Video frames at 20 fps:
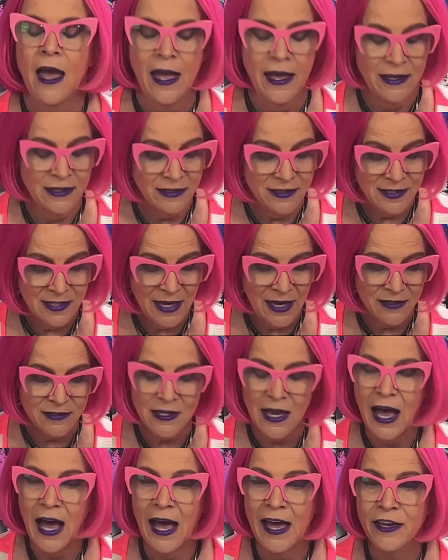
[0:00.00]
And
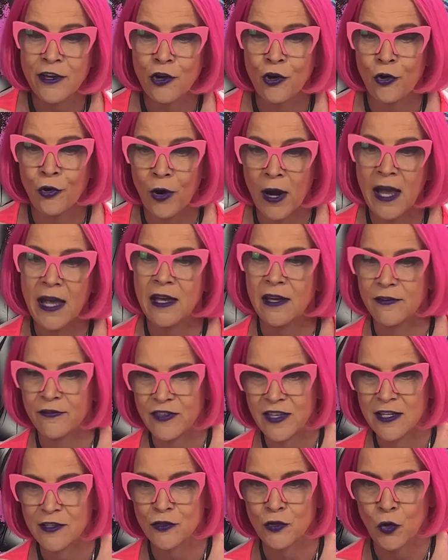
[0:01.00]
says, I
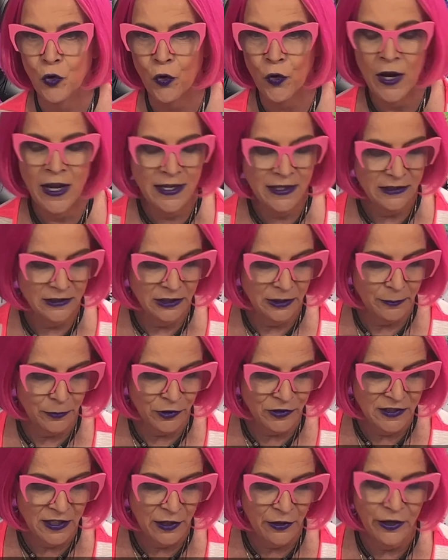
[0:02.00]
craved his great
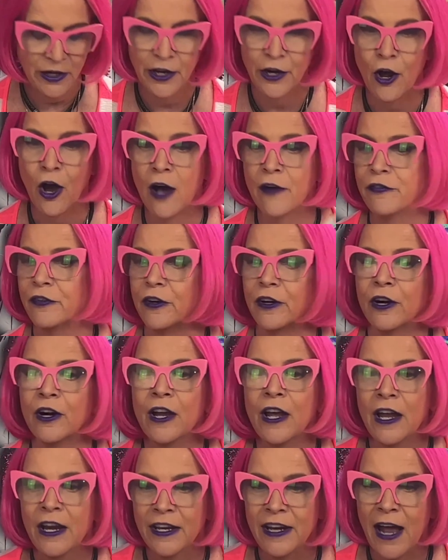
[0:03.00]
libertarian offer.
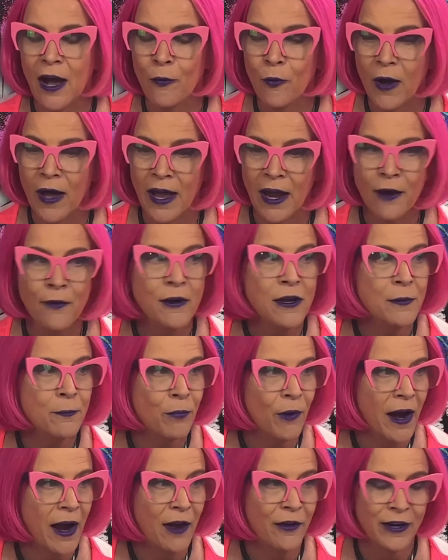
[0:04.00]
Now, what Harry
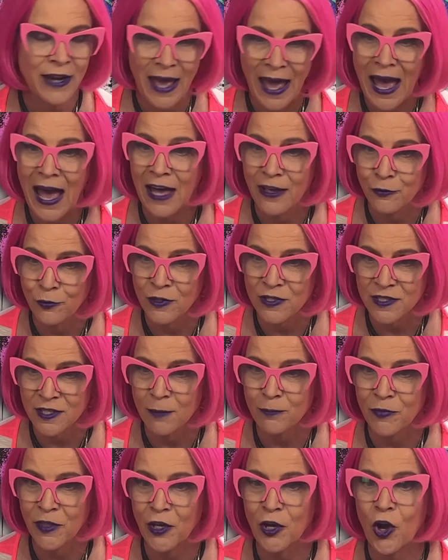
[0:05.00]
Brown had was
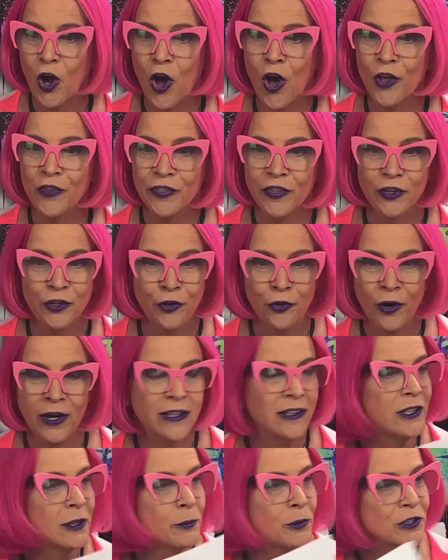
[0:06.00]
something called the
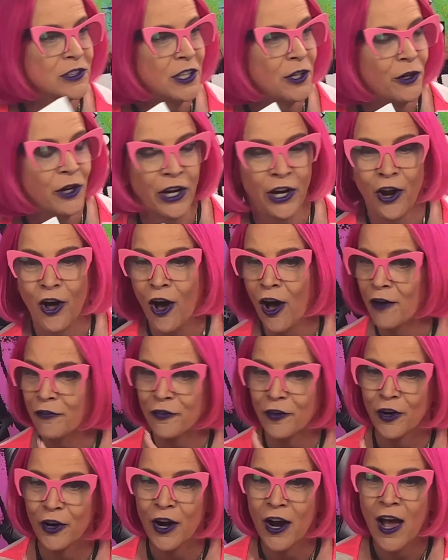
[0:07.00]
Great Libertarian
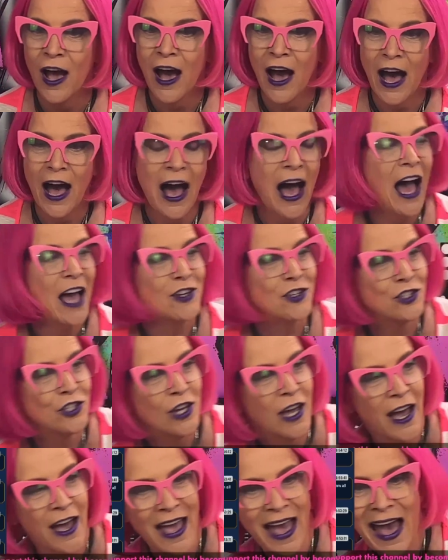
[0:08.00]
Offer.
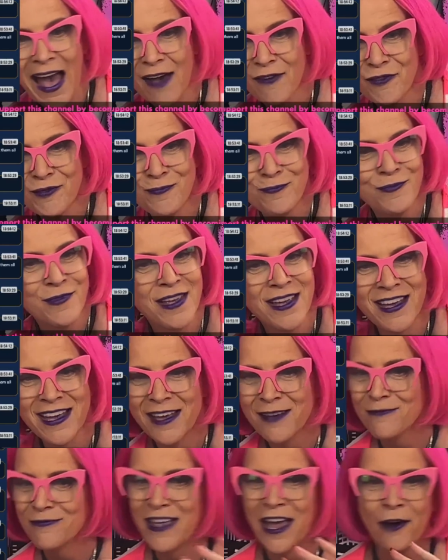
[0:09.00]
I have
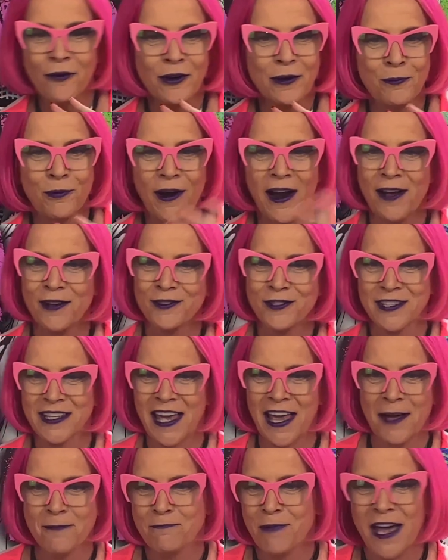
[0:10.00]
Harry Brown's
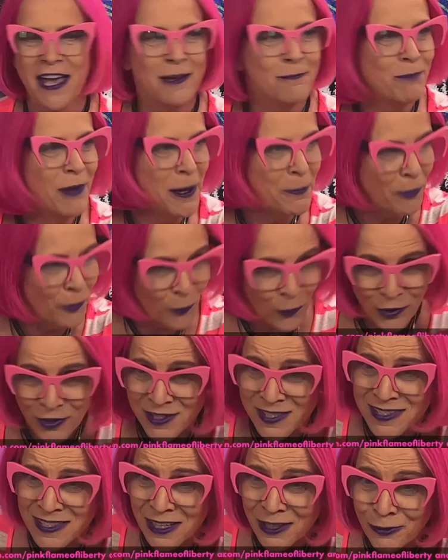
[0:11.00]
campaign paperwork
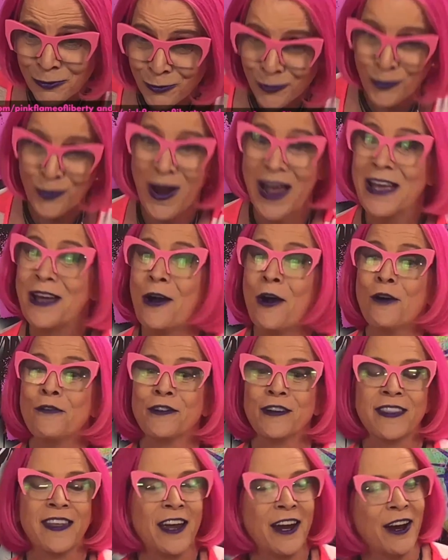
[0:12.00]
sitting right
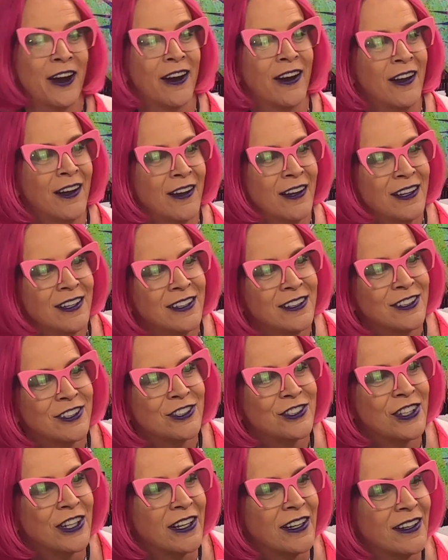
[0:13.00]
over there.
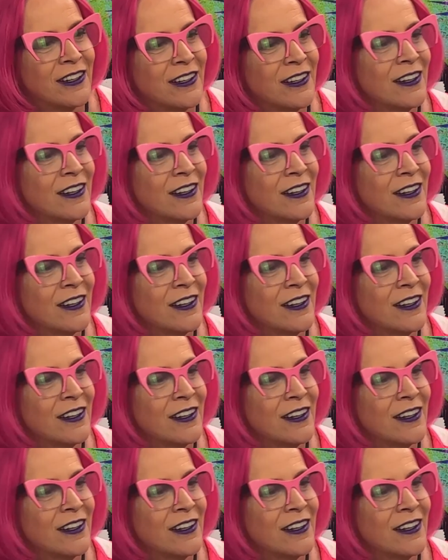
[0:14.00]
Shit.